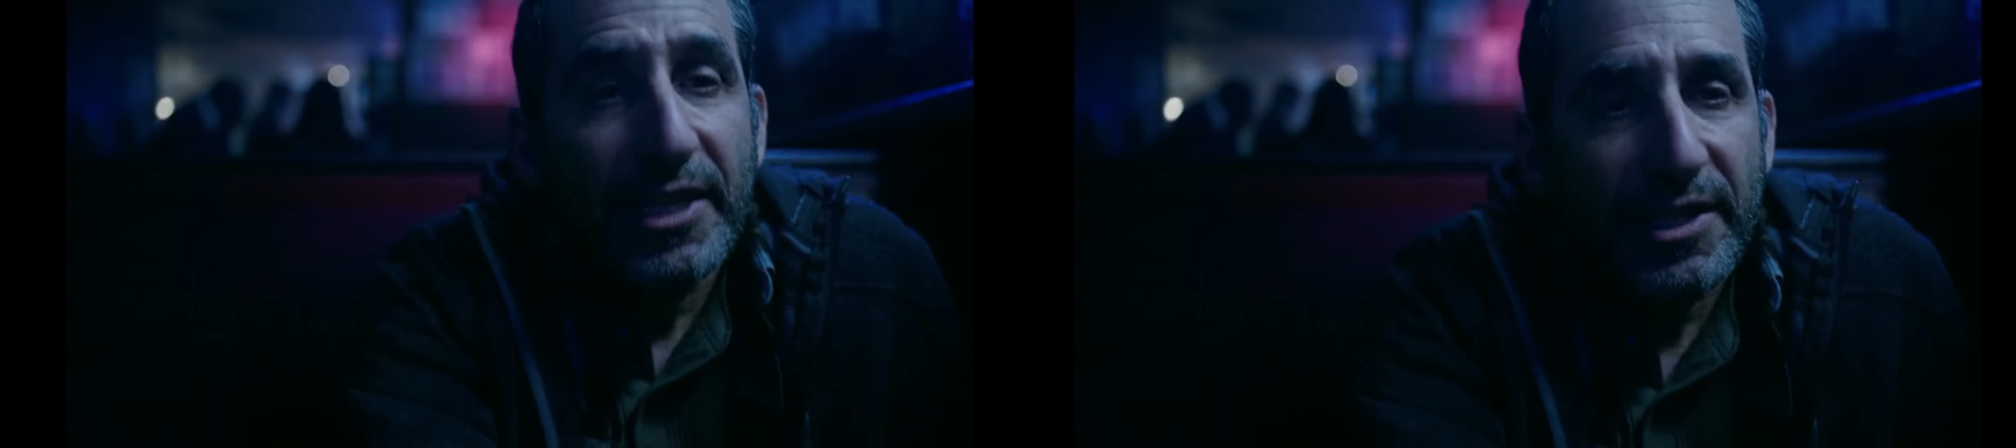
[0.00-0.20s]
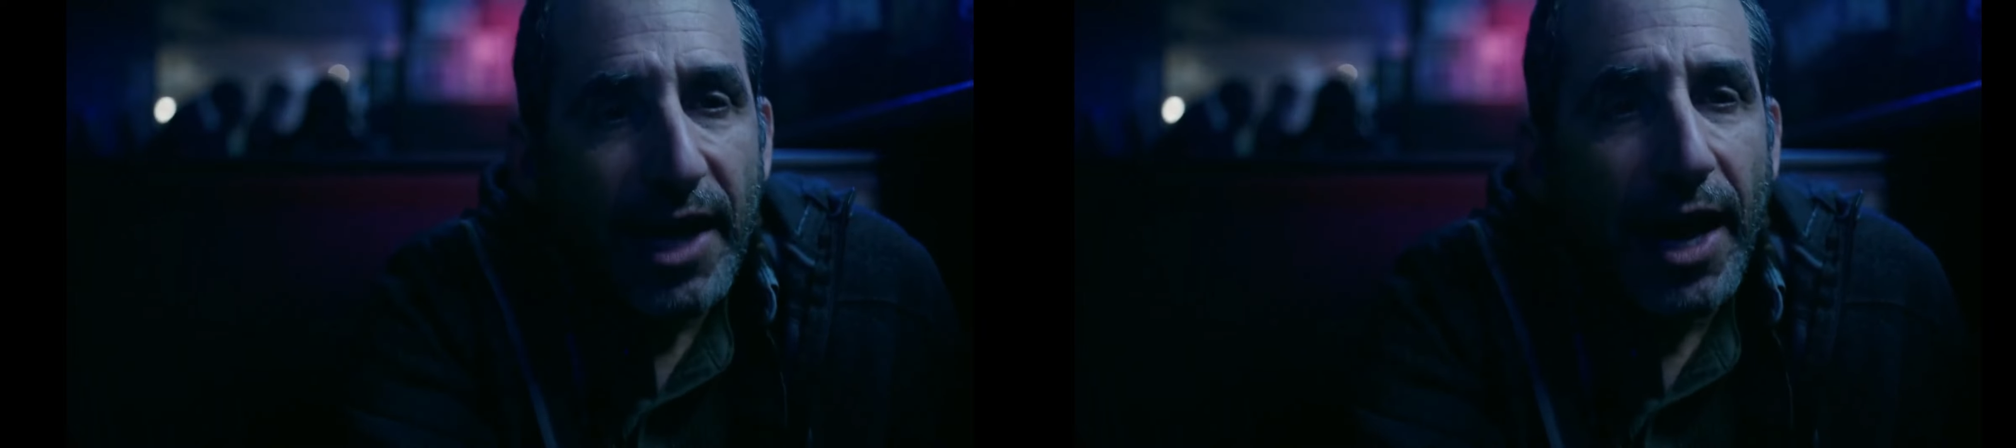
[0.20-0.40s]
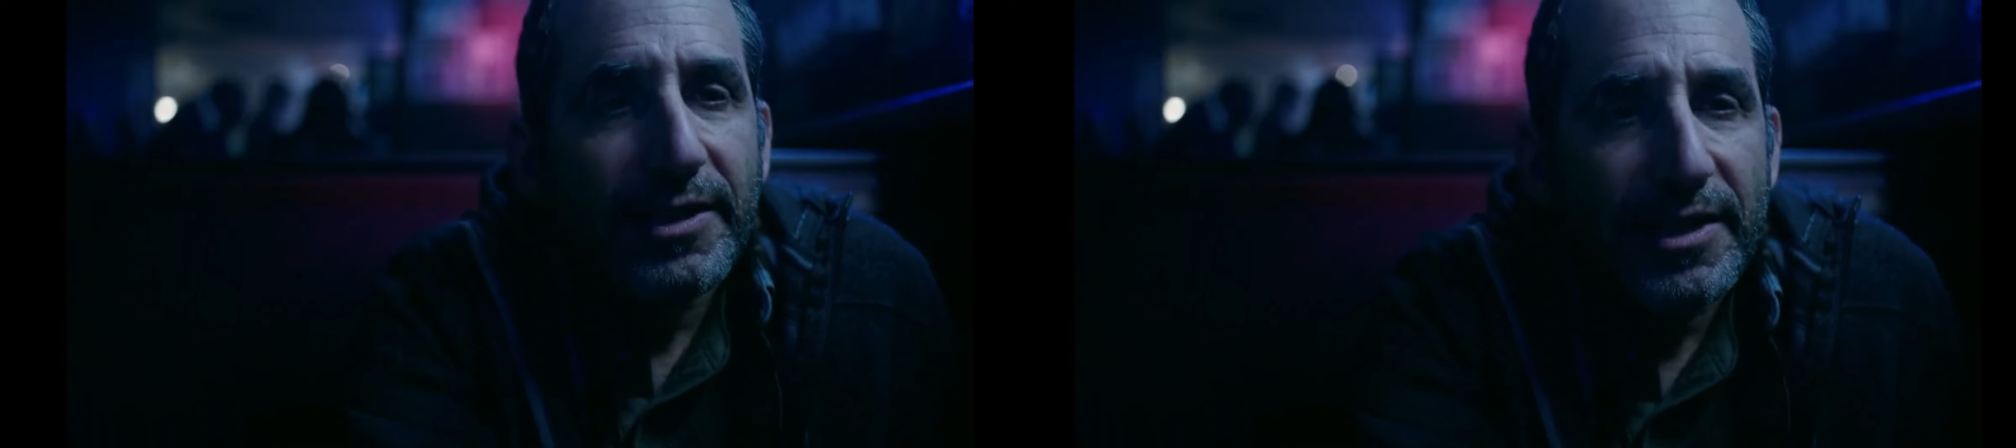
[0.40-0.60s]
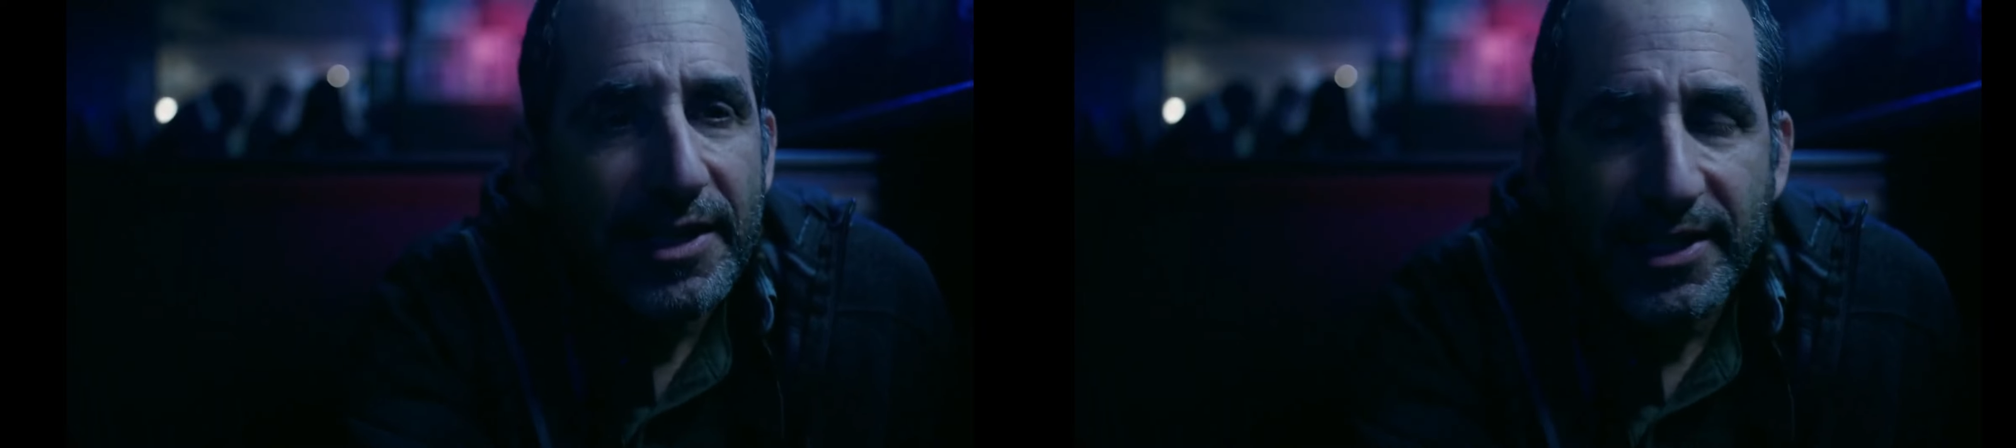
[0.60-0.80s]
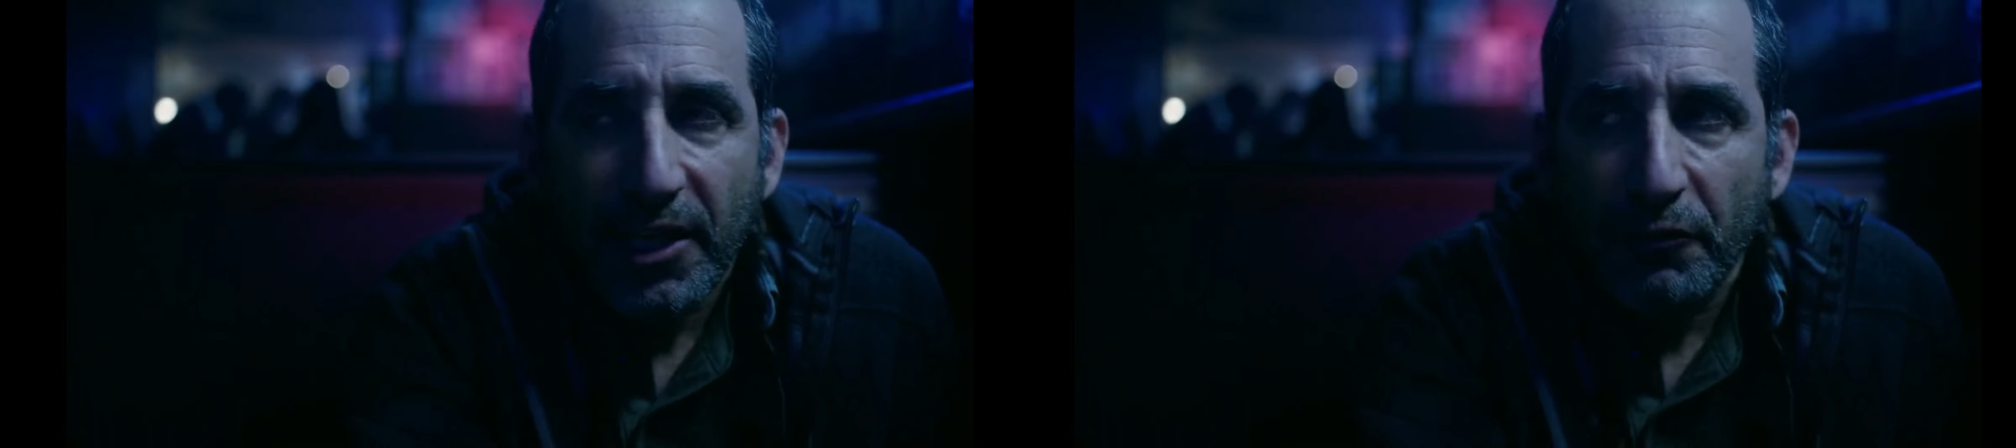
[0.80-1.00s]

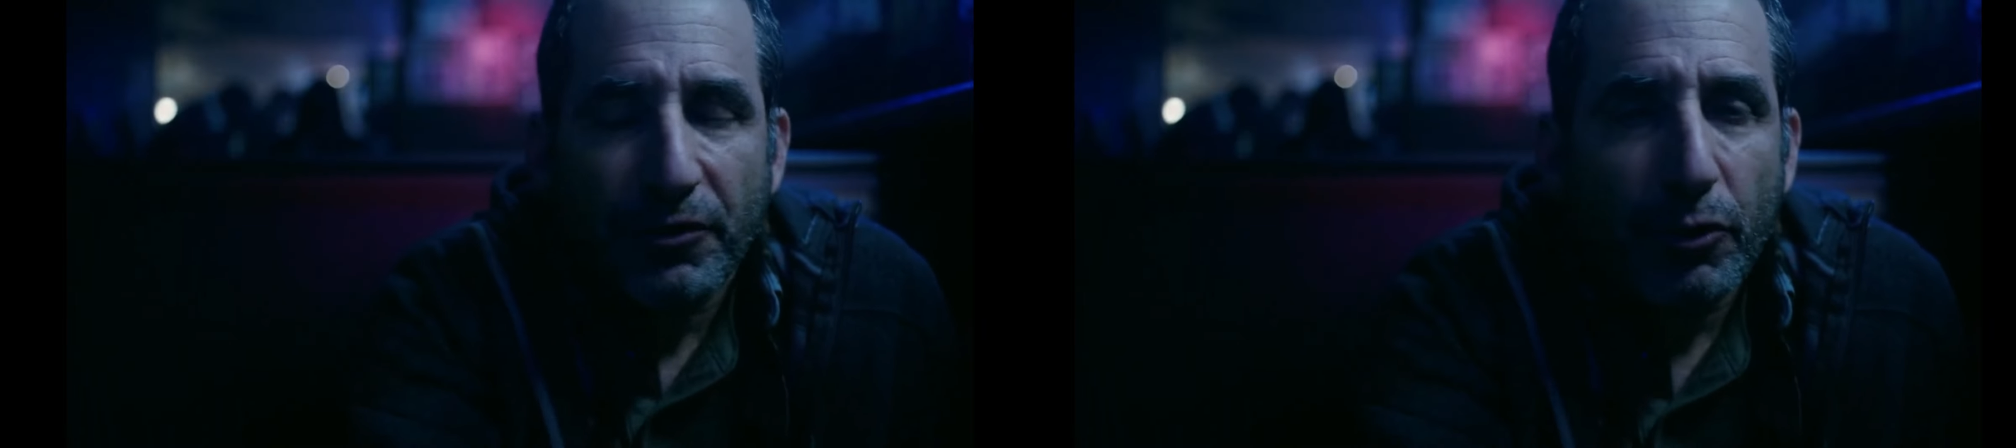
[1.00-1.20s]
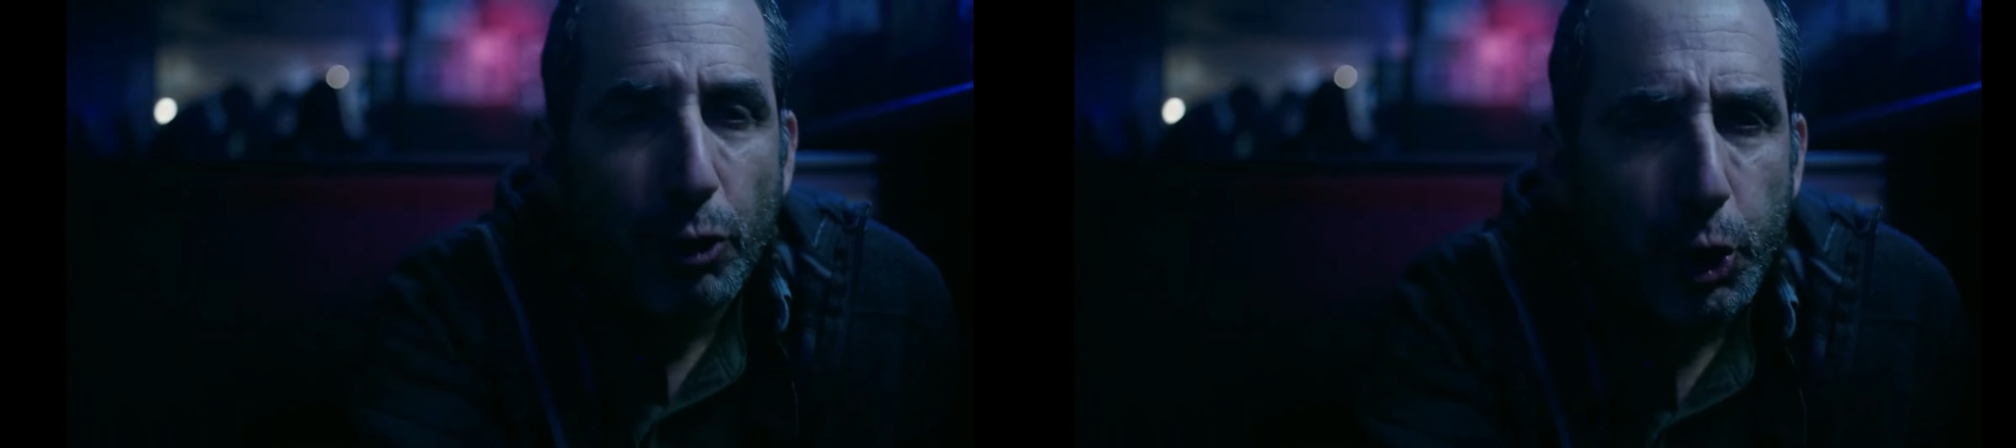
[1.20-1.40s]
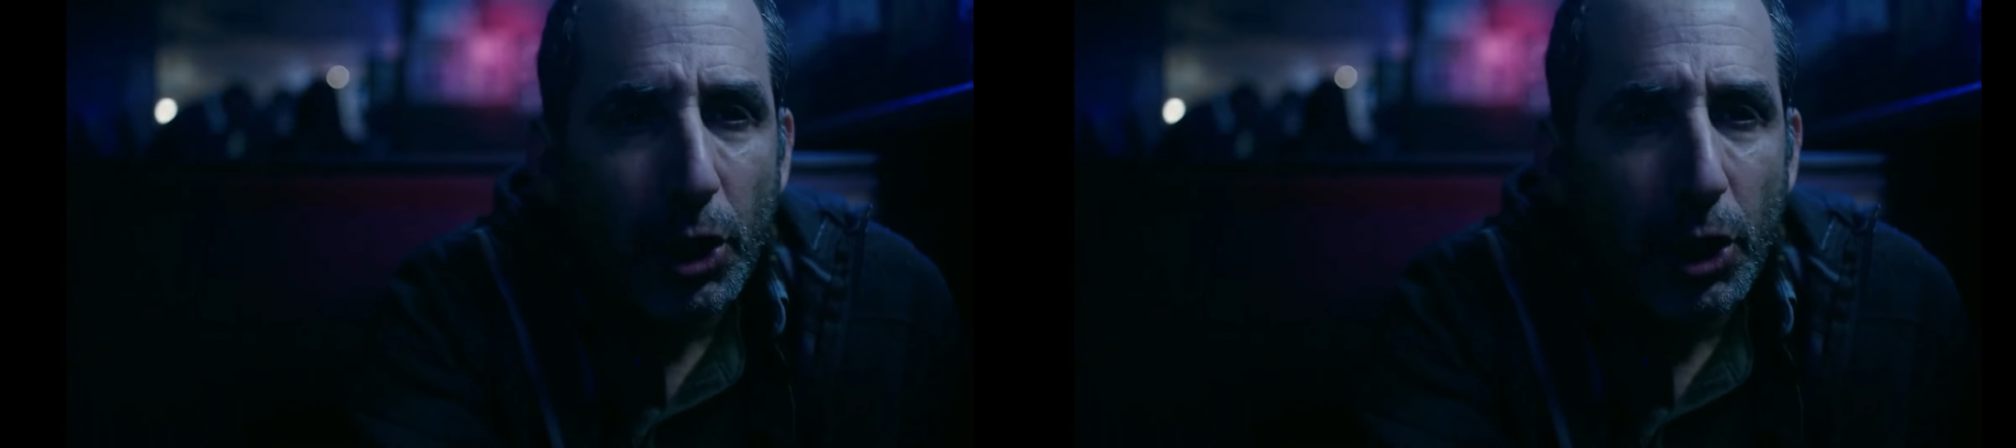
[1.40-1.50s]
disguises itself to